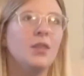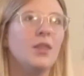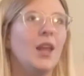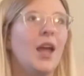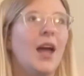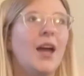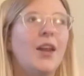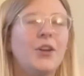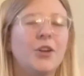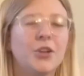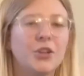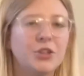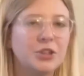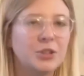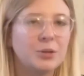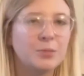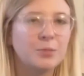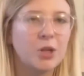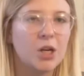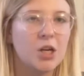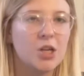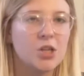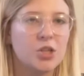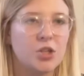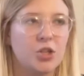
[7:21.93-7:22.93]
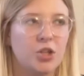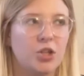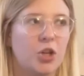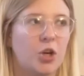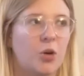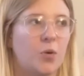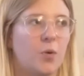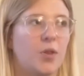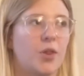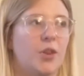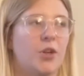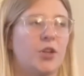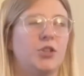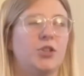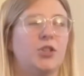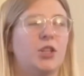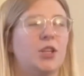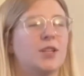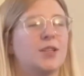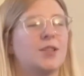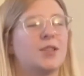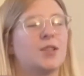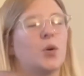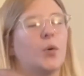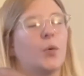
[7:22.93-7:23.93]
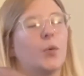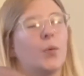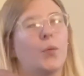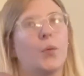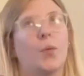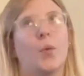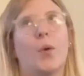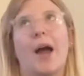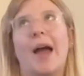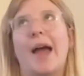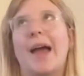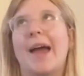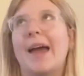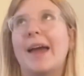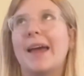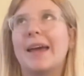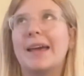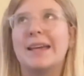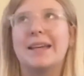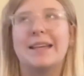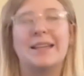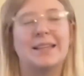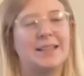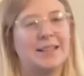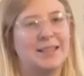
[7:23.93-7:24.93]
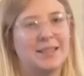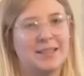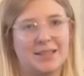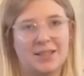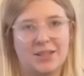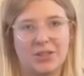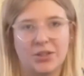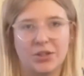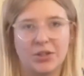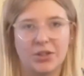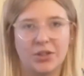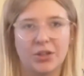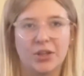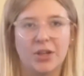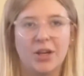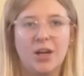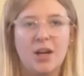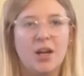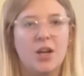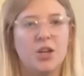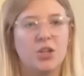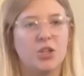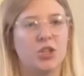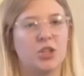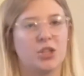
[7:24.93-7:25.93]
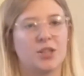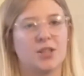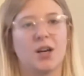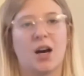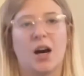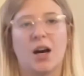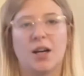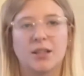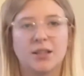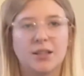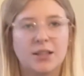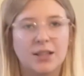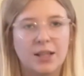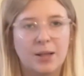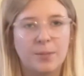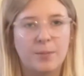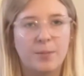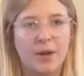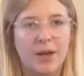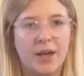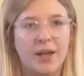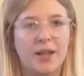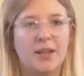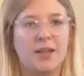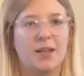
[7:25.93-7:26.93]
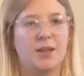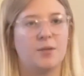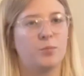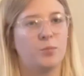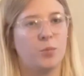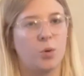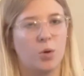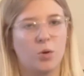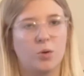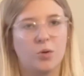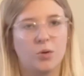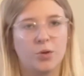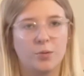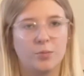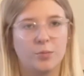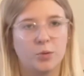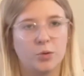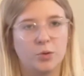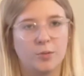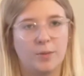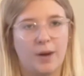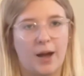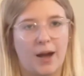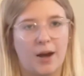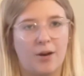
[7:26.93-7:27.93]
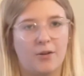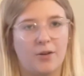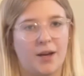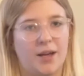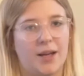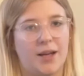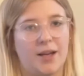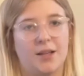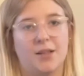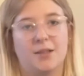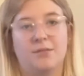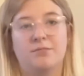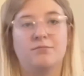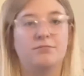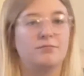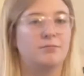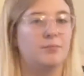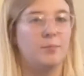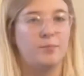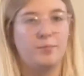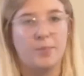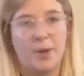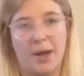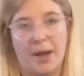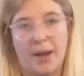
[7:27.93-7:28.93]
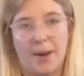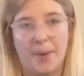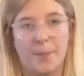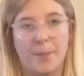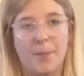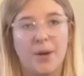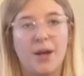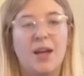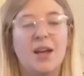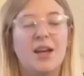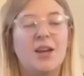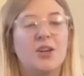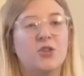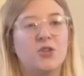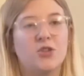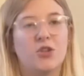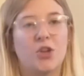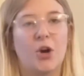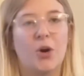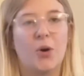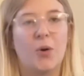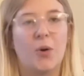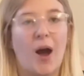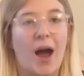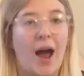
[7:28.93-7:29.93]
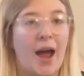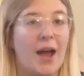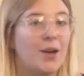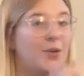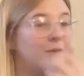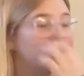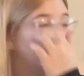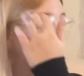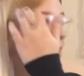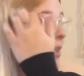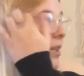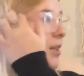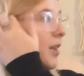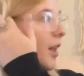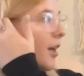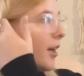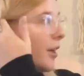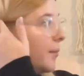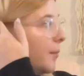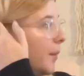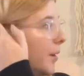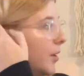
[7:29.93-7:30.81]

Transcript: And nursing bras, you know, they're just way easier. Just unclip it, pull your boob out, and bam. So I really like my